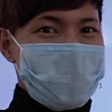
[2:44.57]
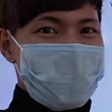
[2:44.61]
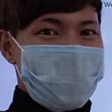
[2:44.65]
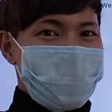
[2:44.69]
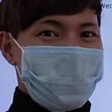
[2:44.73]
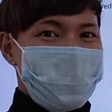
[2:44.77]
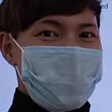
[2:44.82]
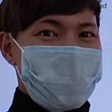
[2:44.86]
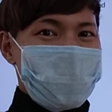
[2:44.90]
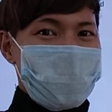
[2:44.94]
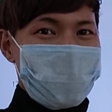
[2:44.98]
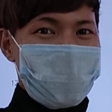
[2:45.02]

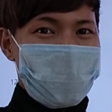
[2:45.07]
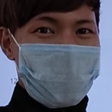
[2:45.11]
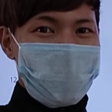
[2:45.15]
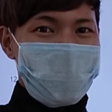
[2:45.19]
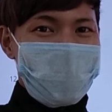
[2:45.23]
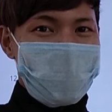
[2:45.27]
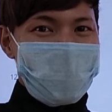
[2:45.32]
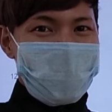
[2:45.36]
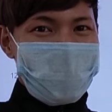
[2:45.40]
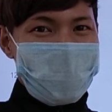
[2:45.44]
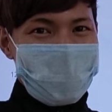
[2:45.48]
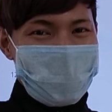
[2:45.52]
of
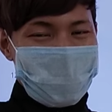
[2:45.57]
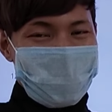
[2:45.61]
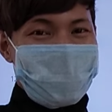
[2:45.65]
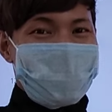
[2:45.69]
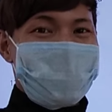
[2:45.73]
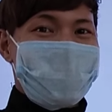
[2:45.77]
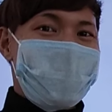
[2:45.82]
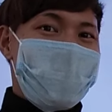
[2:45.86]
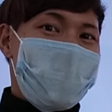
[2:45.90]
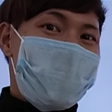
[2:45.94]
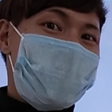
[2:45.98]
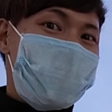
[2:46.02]
your
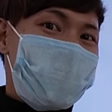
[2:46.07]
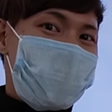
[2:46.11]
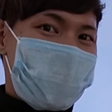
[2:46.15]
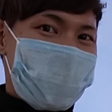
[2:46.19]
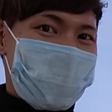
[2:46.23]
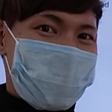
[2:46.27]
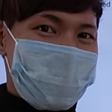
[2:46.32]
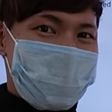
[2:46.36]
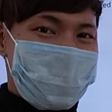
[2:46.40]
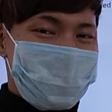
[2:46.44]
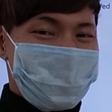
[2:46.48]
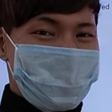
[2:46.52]

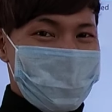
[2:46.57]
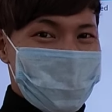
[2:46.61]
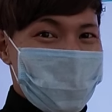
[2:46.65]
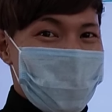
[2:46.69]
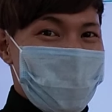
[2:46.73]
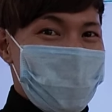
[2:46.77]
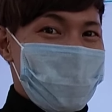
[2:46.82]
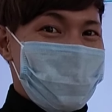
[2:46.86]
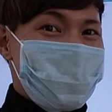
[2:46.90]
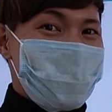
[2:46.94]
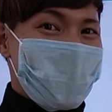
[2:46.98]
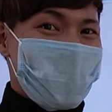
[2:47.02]
schedule
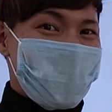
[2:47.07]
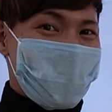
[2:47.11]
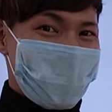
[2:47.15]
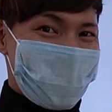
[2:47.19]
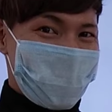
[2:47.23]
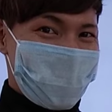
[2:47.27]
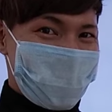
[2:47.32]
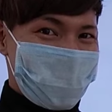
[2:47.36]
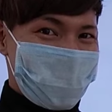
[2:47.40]
for the month.